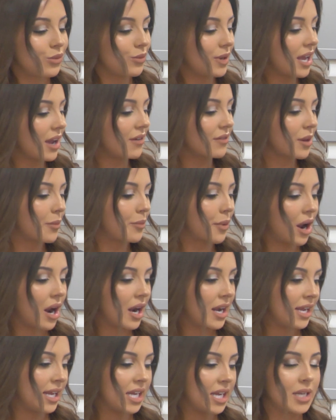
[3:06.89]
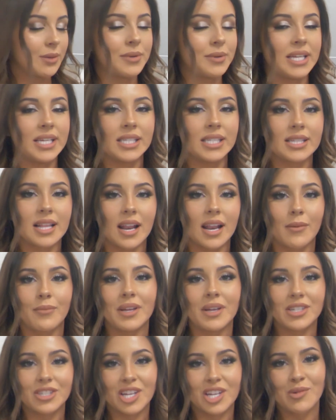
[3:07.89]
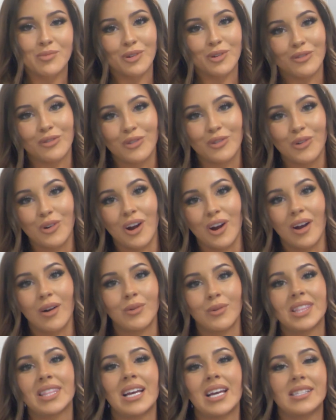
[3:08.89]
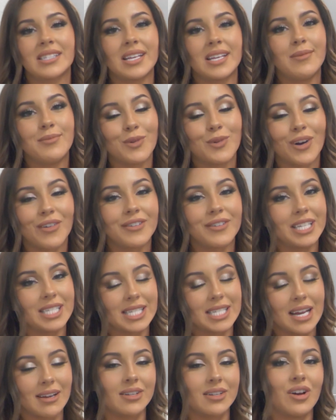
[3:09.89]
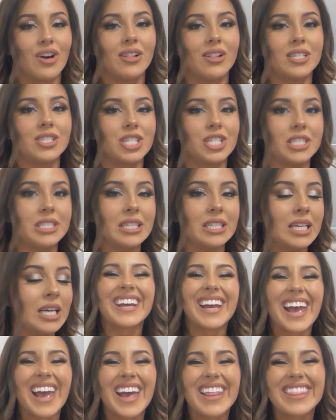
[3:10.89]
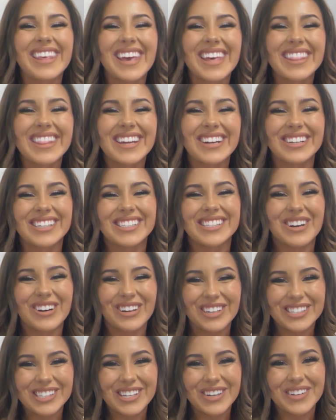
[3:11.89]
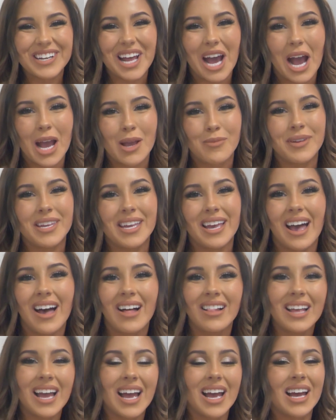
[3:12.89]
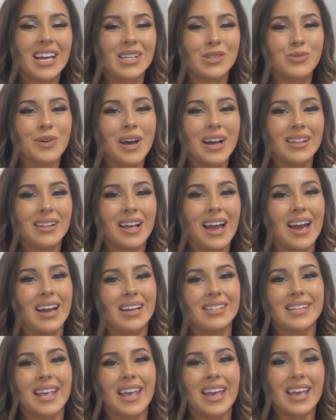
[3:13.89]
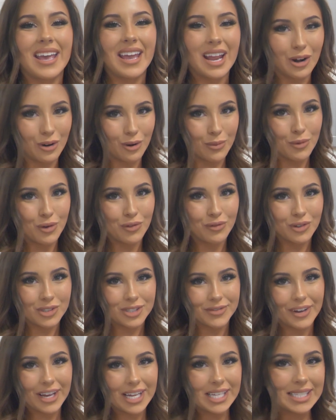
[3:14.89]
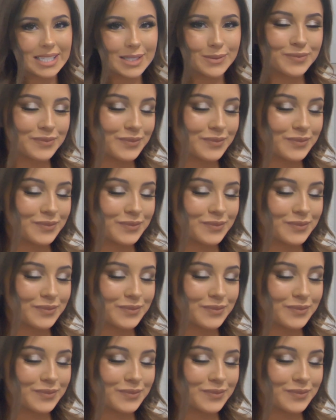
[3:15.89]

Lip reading: We have the body handpiece that I mentioned before with that same Morpheus technology. And then there is also an IPL as well as a hair removal device.